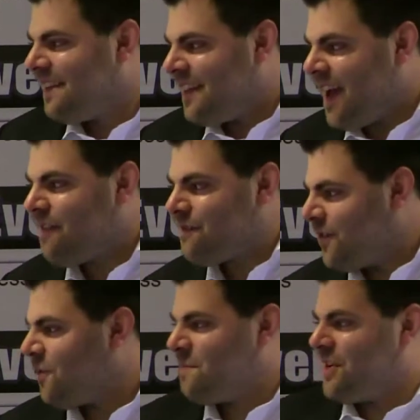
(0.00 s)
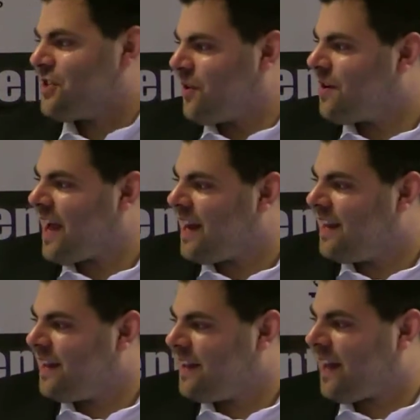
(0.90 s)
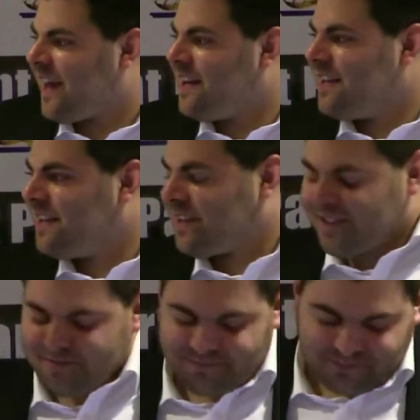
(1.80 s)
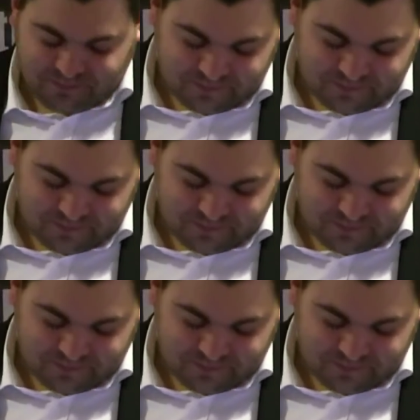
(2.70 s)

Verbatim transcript: they have not been shown any any um,